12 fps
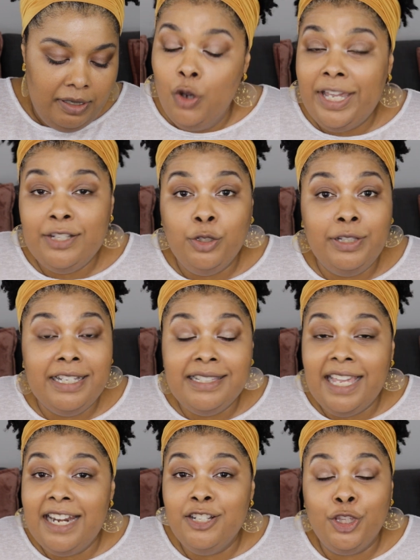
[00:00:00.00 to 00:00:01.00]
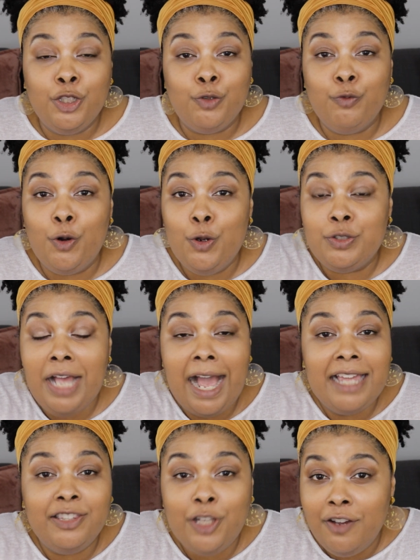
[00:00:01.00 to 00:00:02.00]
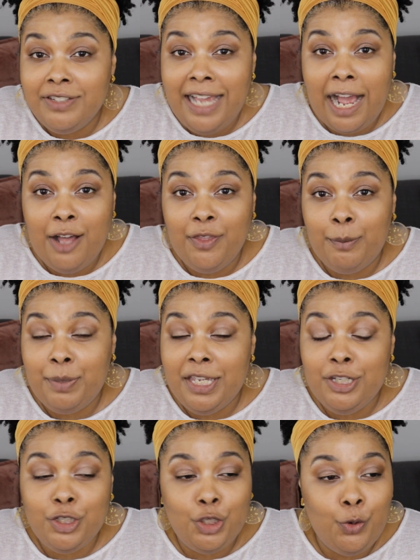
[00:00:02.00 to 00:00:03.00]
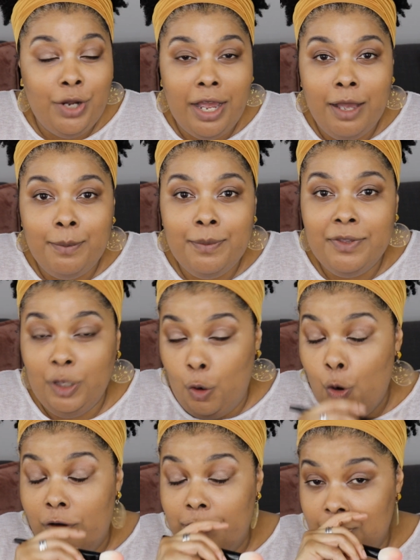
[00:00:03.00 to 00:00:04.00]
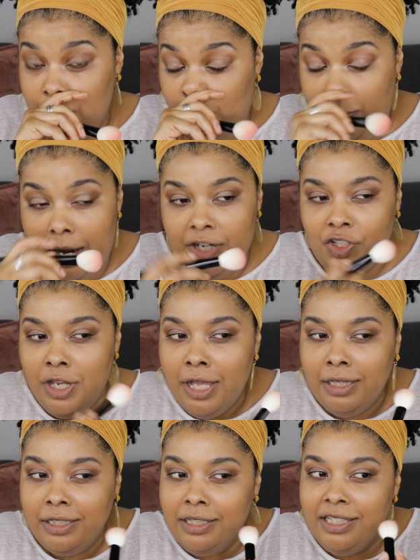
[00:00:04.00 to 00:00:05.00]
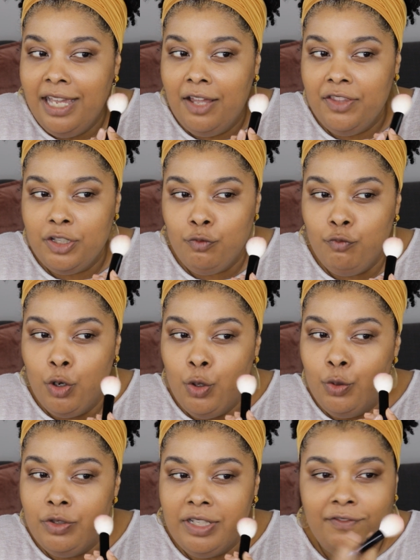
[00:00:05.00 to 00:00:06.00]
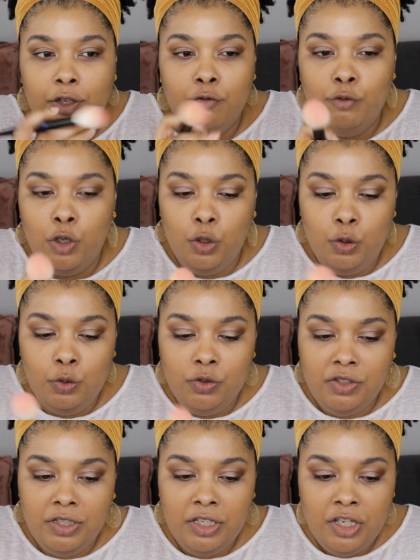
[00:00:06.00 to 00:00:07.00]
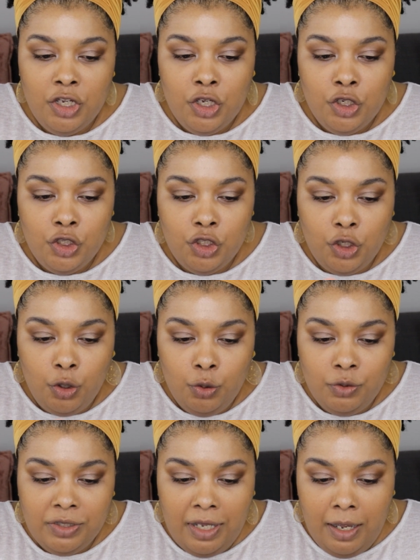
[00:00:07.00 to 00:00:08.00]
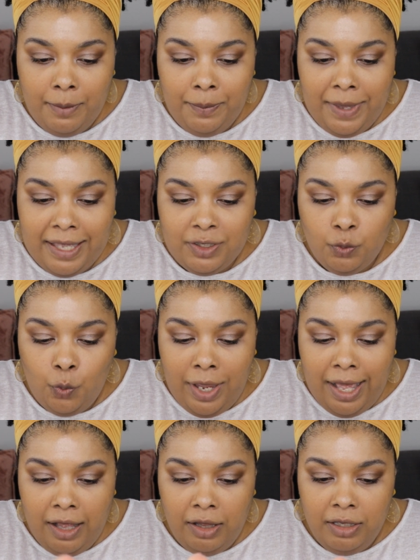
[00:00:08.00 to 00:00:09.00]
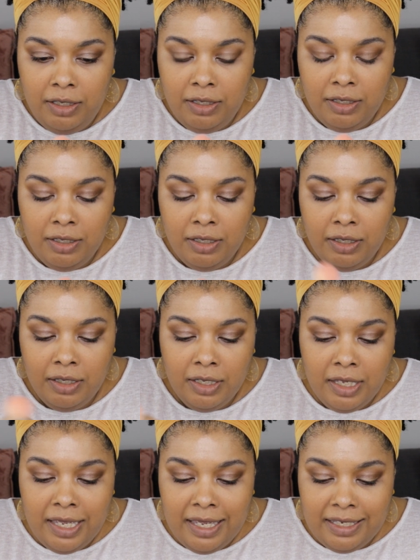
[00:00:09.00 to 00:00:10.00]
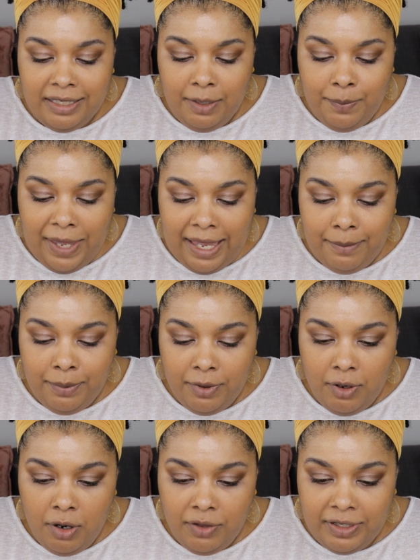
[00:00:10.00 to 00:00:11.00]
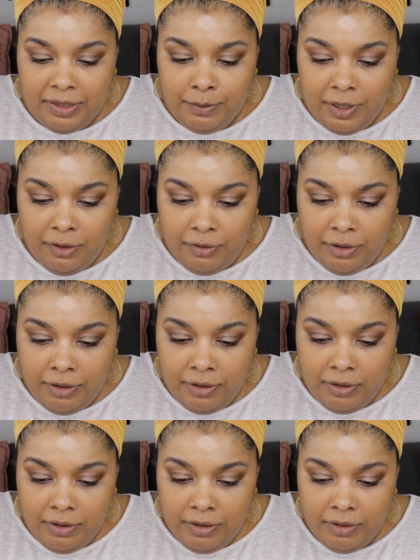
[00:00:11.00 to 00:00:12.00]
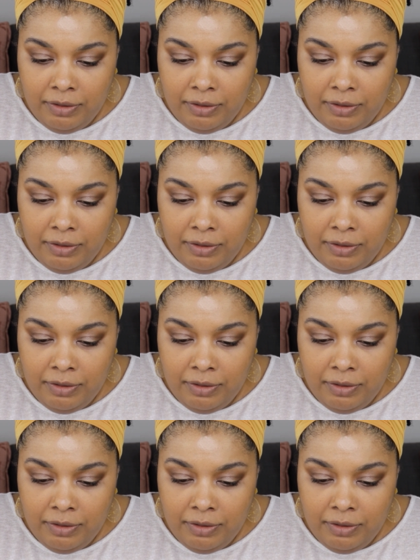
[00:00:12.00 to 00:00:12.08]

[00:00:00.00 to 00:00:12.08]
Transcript: Okay, so let's get into this rose. I loved how the peach showed up, the coral so much. Let's see how this rose, if the rose shows up as well. Is there paper on this mirror?